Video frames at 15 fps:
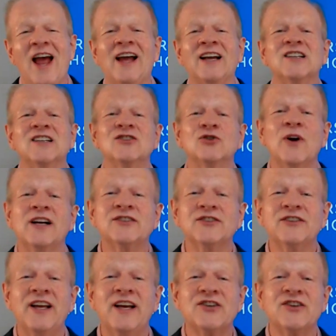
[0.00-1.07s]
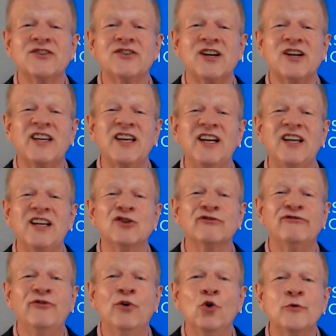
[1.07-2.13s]
And congratulations on getting your
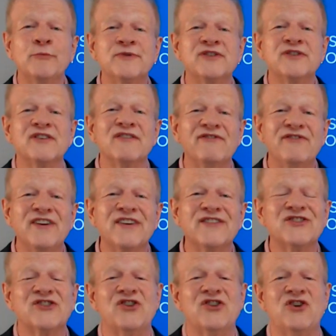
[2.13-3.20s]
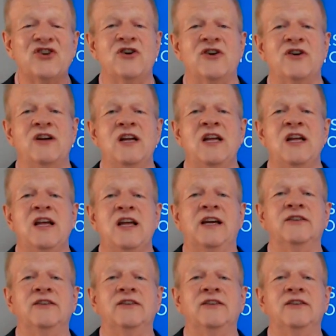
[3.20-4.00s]
Forbes 5th star. It